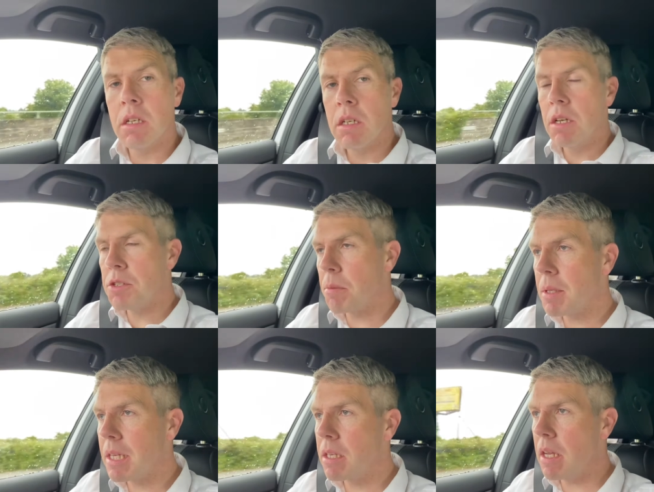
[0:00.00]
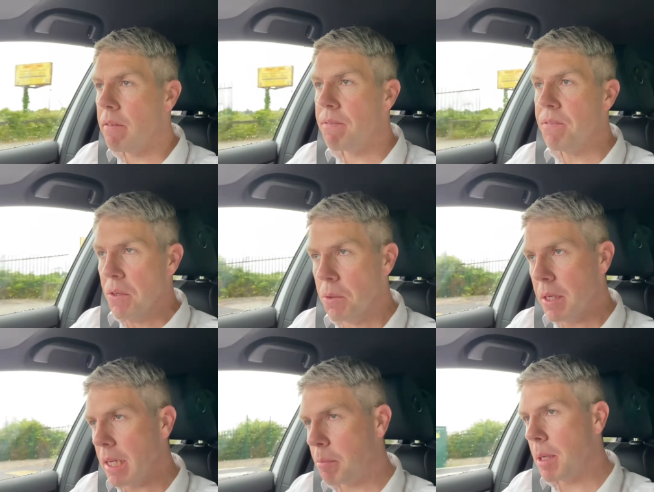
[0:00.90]
Here's something that can
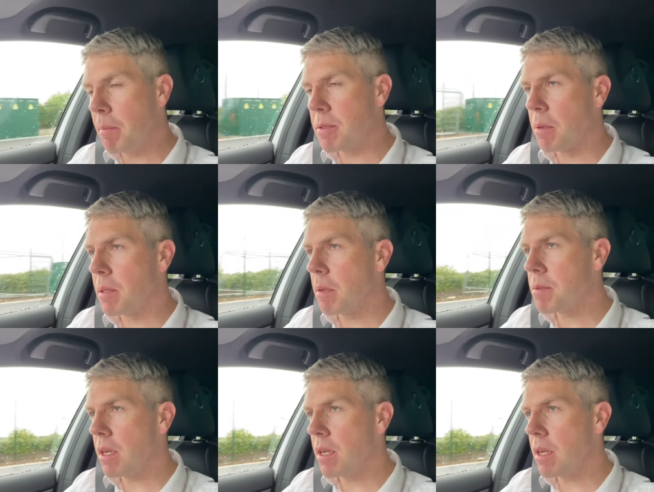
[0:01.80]
infuriate people sometimes